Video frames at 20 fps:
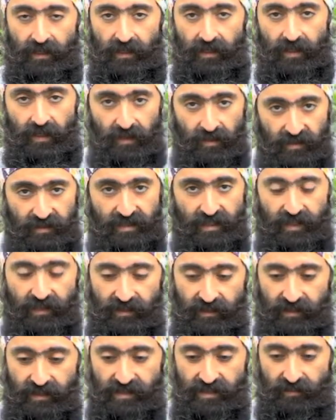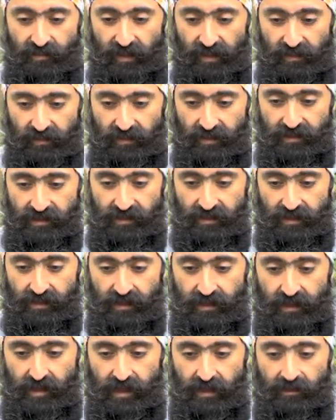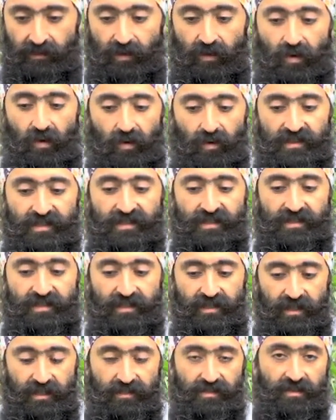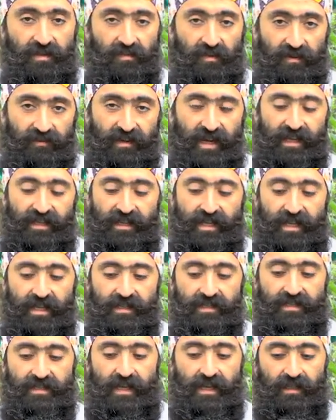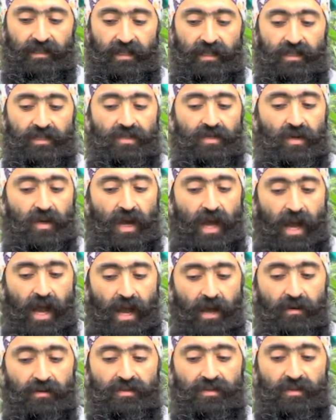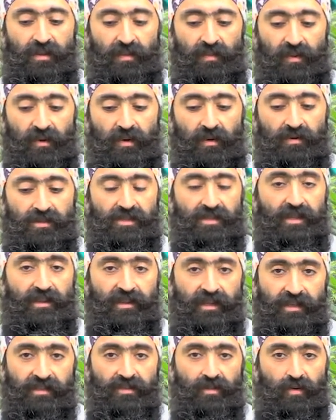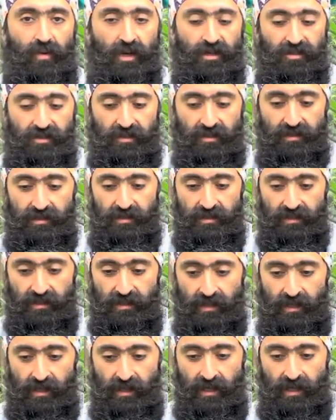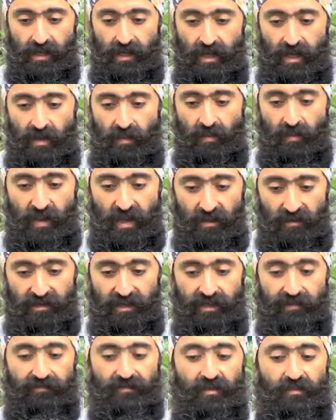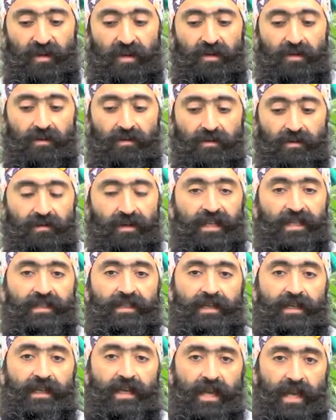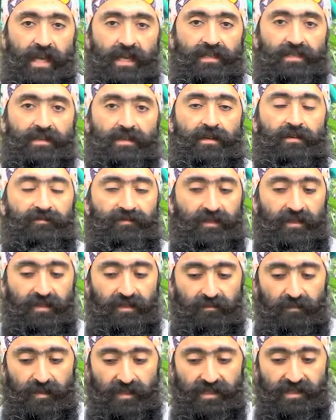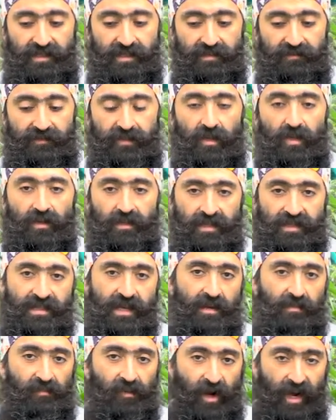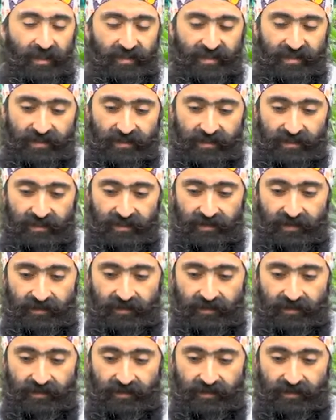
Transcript: Using these pillars, the course seeks to provide insight into how to approach these questions, building from a concrete case of immersive co-design practice.